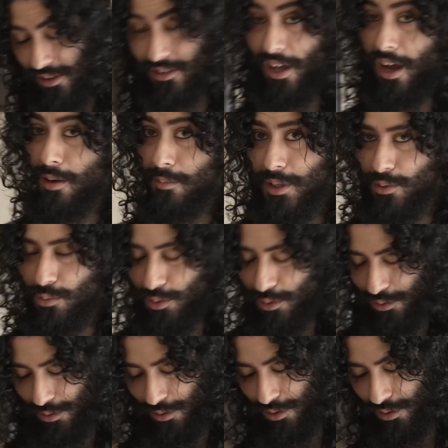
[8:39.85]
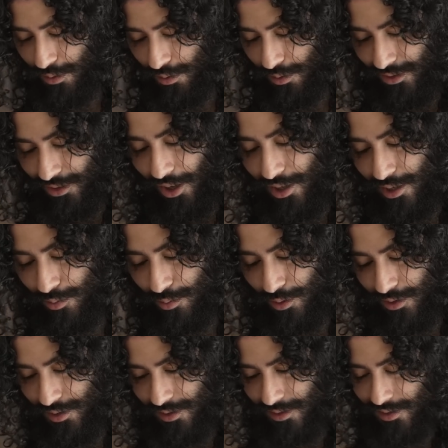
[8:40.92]
Tamilwood or
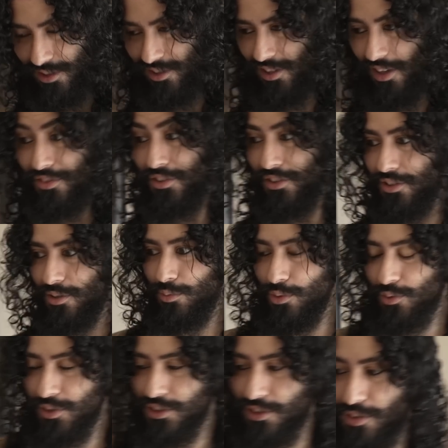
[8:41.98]
Tollywood. South Indian movies